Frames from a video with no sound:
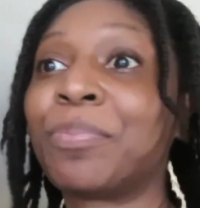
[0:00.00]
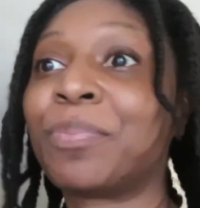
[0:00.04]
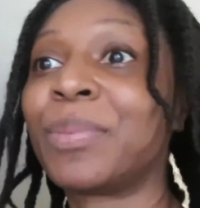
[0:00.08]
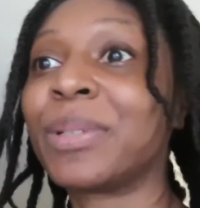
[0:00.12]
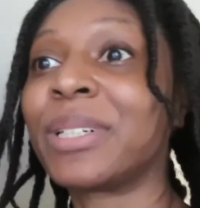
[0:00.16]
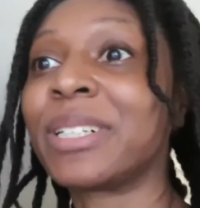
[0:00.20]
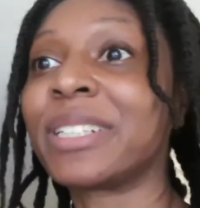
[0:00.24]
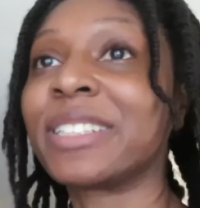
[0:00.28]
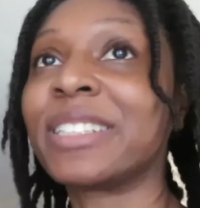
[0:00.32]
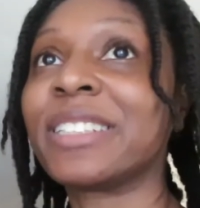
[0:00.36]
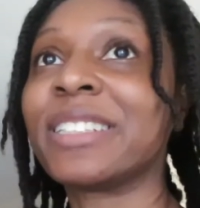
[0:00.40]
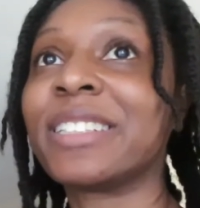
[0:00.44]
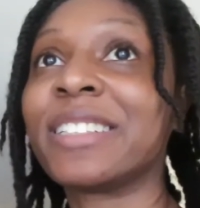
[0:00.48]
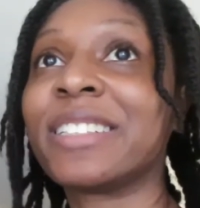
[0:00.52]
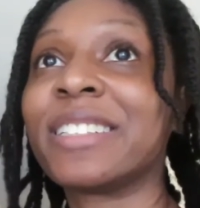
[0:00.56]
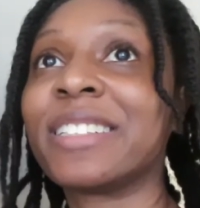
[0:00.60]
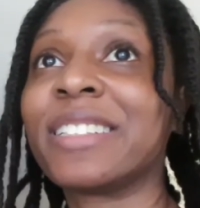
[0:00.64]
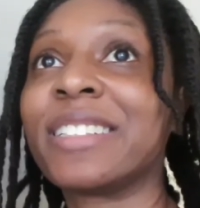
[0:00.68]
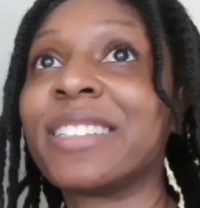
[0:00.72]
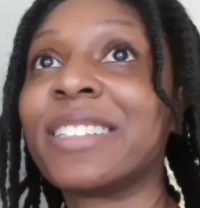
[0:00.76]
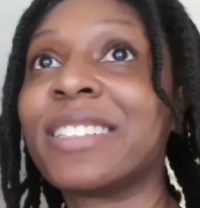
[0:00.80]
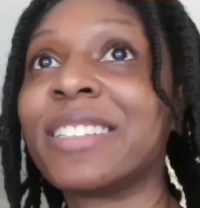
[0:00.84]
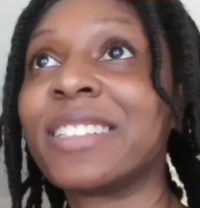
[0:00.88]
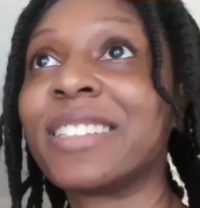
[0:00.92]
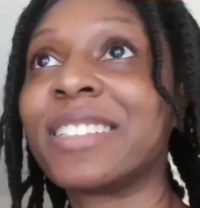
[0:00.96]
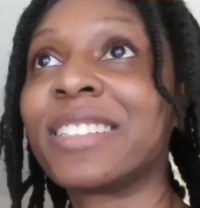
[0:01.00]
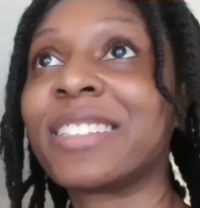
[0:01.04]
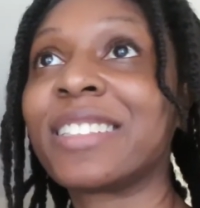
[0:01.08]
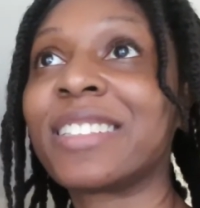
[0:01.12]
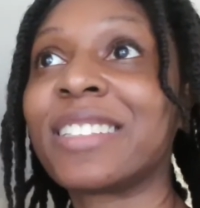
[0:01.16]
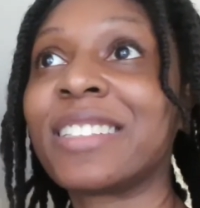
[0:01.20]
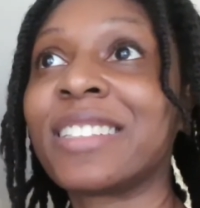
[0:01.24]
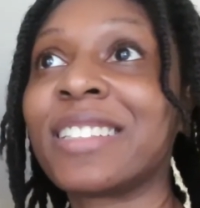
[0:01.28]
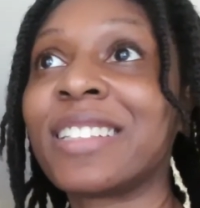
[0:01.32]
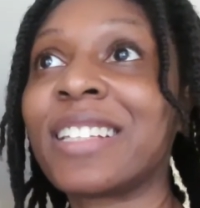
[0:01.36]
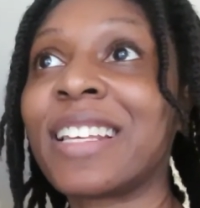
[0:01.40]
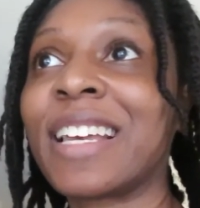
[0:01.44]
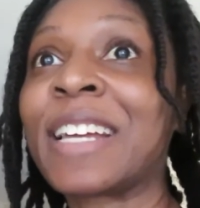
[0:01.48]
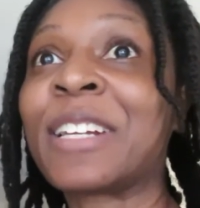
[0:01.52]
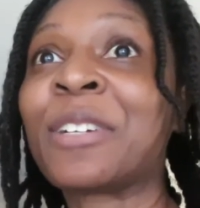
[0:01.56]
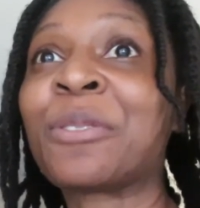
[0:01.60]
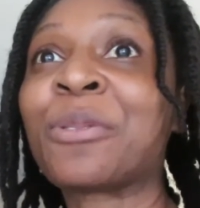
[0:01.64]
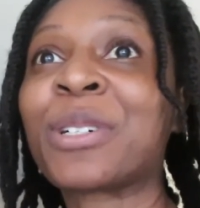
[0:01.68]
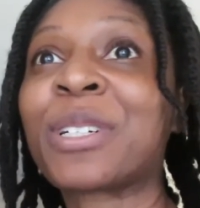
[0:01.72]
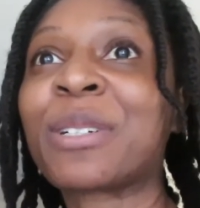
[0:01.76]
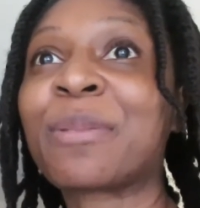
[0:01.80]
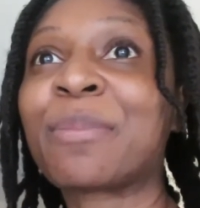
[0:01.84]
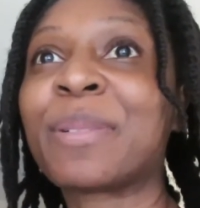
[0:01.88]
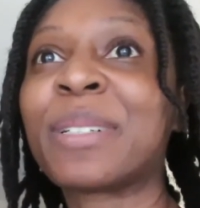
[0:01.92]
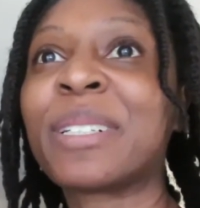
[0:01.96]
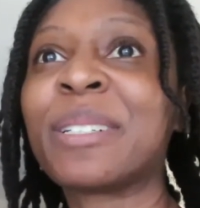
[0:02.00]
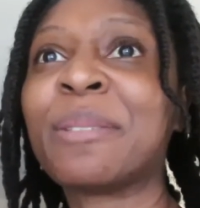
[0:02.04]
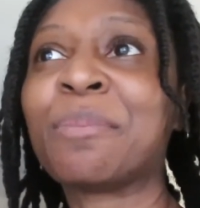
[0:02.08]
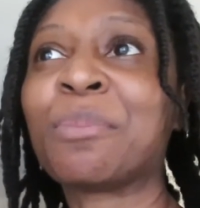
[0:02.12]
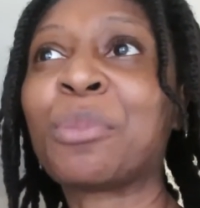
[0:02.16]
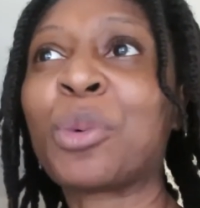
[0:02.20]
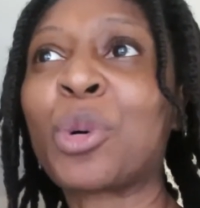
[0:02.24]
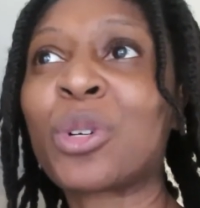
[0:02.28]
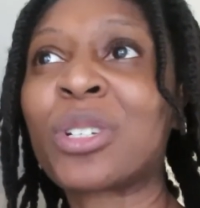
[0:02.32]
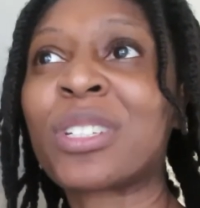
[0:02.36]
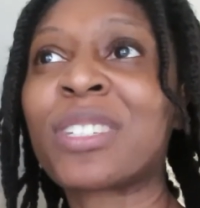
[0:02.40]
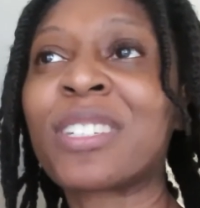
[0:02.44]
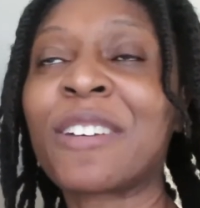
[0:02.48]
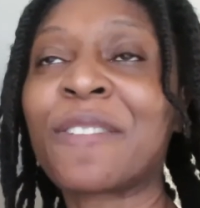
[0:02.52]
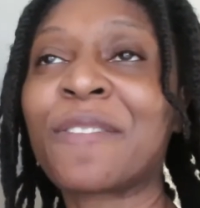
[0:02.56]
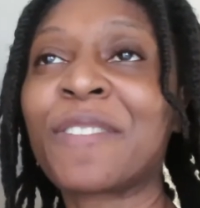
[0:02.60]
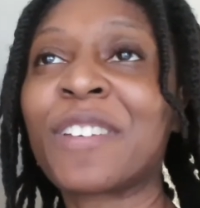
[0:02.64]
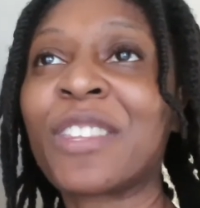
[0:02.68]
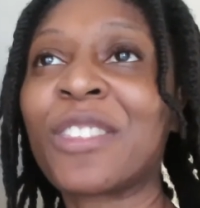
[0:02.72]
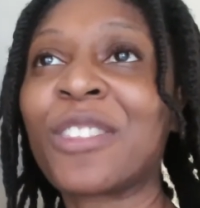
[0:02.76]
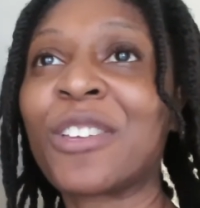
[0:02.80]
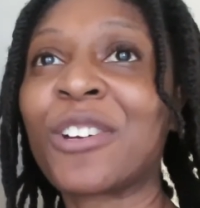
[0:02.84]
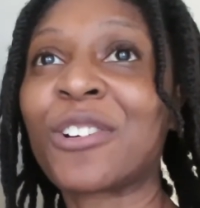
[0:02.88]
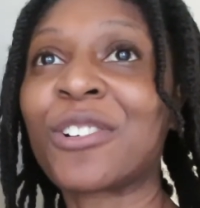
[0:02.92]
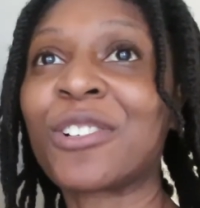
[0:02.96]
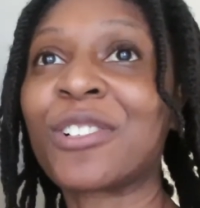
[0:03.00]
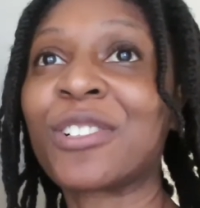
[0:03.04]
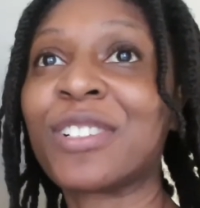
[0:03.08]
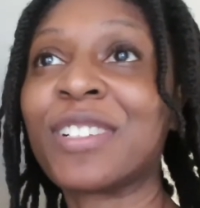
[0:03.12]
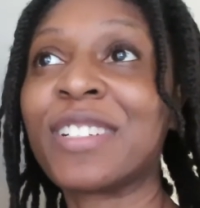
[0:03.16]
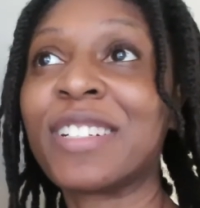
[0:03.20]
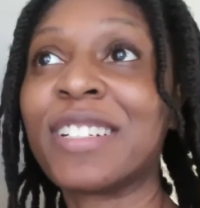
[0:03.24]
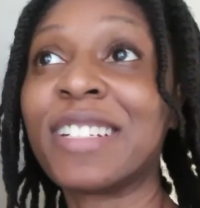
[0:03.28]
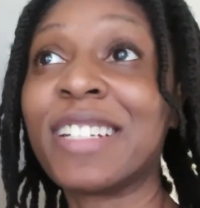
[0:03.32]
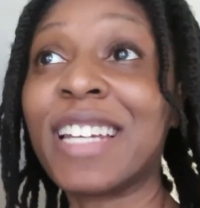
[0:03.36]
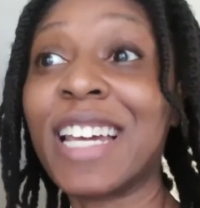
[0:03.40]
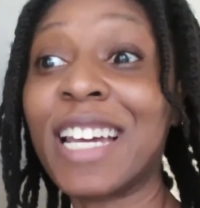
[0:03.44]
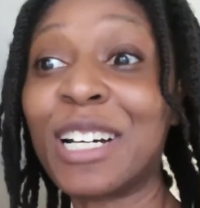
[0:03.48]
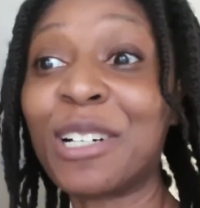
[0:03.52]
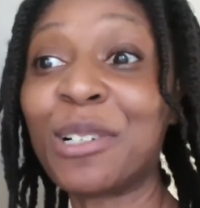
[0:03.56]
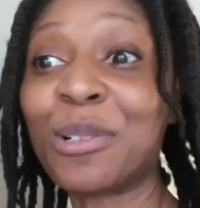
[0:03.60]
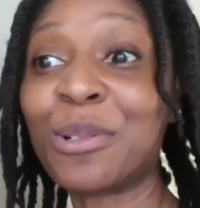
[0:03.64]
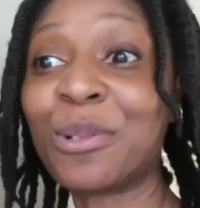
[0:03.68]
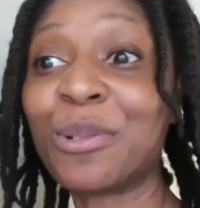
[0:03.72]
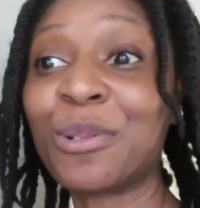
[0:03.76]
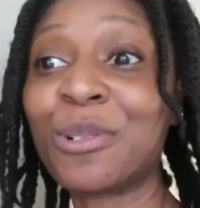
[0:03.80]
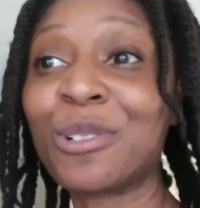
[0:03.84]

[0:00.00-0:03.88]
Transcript: but i don't want to put more stuff in there now